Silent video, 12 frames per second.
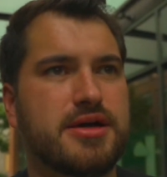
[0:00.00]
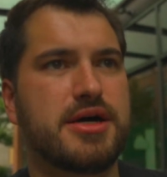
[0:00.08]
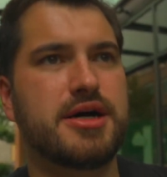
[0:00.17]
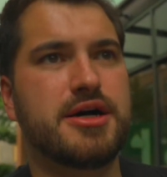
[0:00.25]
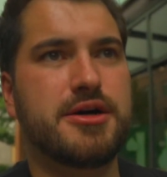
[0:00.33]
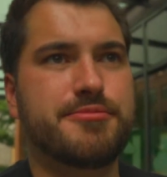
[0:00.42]

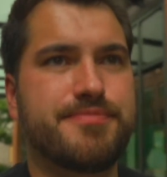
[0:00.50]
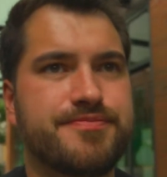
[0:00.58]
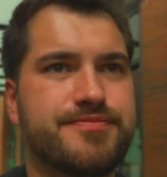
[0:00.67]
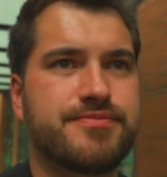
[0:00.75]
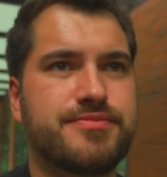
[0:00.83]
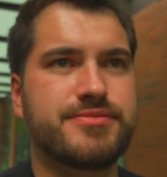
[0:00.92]

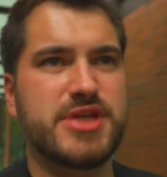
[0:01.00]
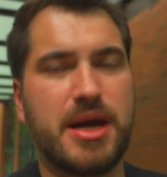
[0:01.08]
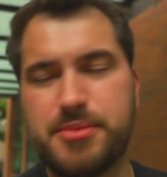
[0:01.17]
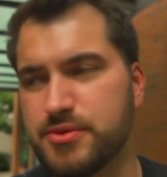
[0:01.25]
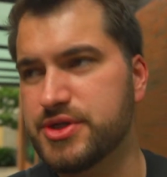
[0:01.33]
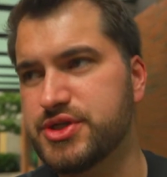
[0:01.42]

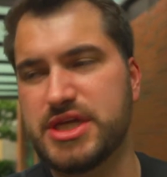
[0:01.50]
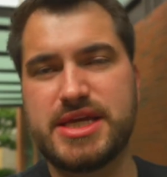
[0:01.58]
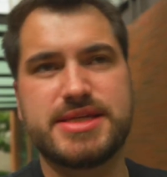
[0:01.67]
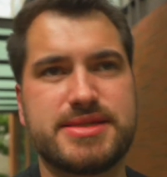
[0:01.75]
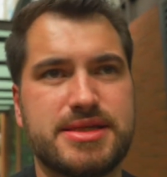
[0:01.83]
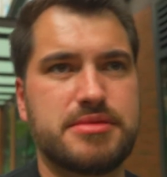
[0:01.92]
top it with
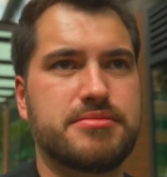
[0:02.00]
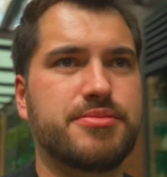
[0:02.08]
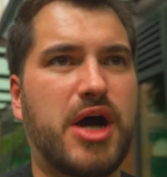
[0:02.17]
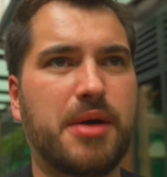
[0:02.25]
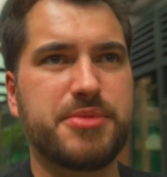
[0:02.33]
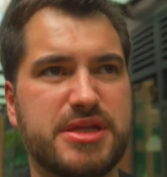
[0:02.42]
cheese, and then
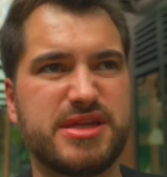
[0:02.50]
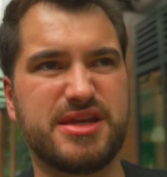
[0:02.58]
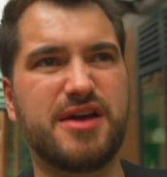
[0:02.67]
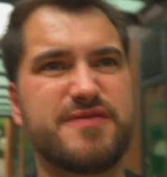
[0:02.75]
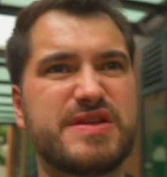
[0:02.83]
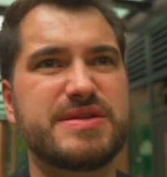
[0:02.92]
pop it in the
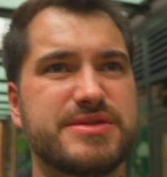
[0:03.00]
oven.